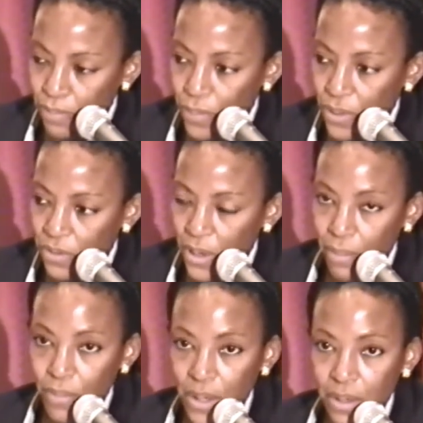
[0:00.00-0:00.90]
But
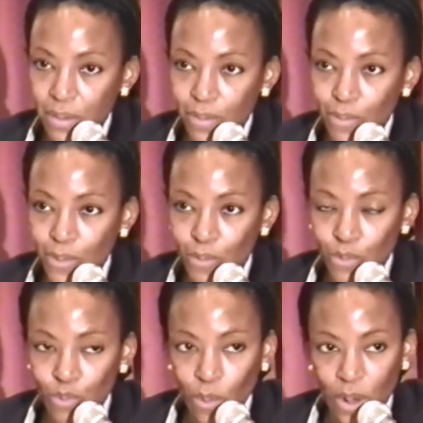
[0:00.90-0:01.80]

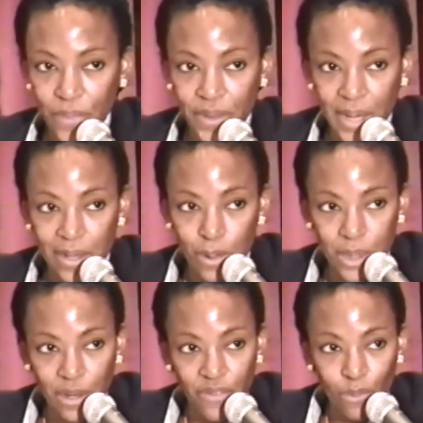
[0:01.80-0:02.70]
one thing I can
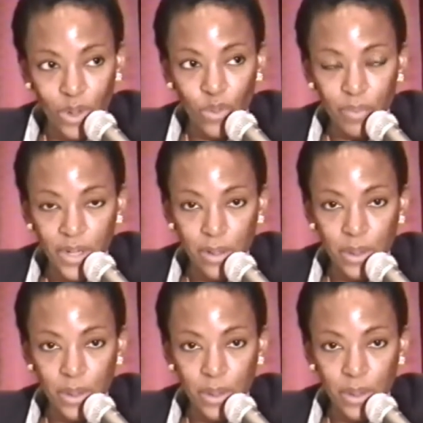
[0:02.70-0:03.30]
say for we women is